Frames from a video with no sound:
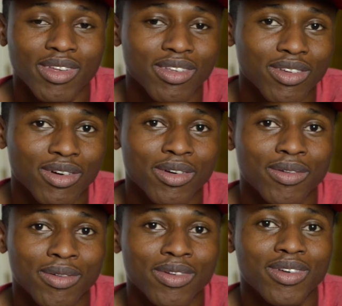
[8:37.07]
You know.
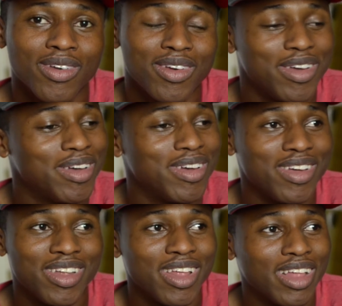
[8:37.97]

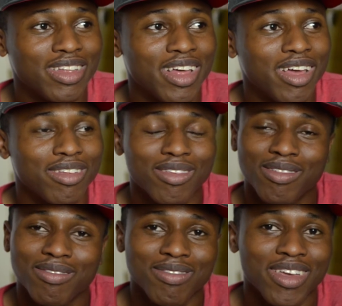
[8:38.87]
And after that,
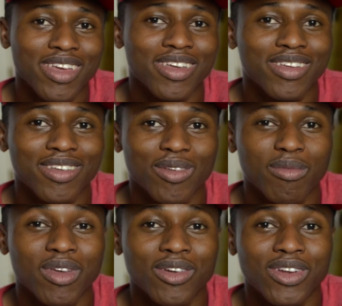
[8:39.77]
hey,
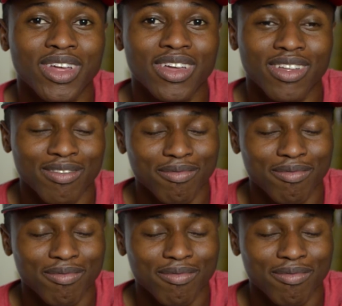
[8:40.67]
here today.